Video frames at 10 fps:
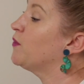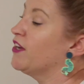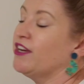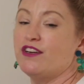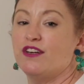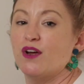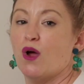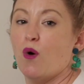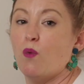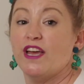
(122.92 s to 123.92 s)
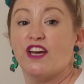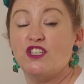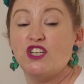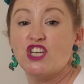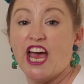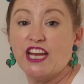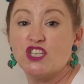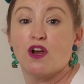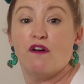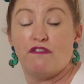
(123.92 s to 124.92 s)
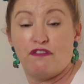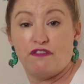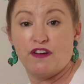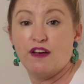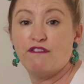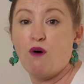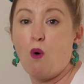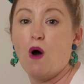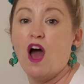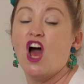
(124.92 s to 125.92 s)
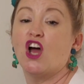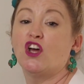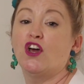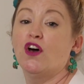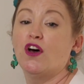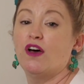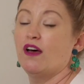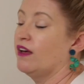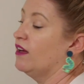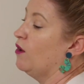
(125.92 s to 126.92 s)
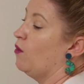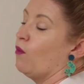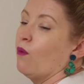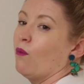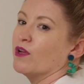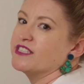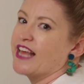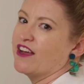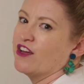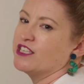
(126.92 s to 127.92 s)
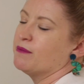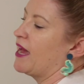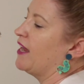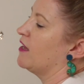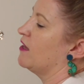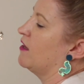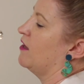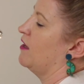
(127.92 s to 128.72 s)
word, we're going to change f for g. What's that going to make?